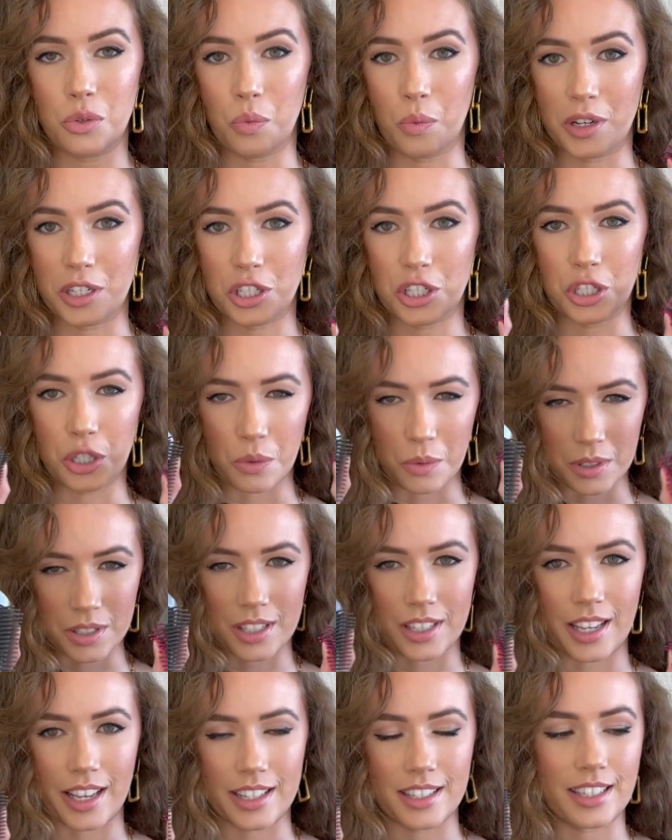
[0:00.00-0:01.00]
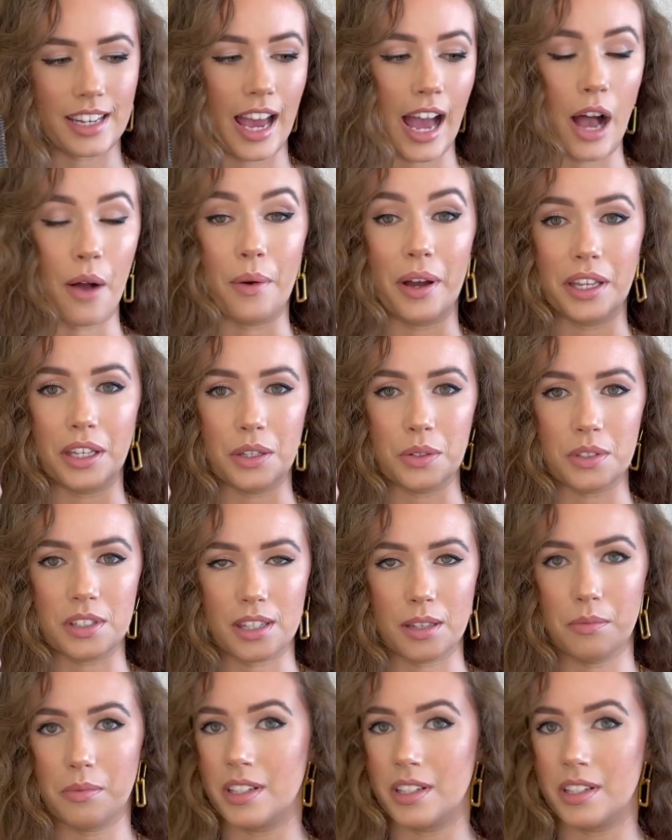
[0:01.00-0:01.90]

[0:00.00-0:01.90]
which you will see as to how I use them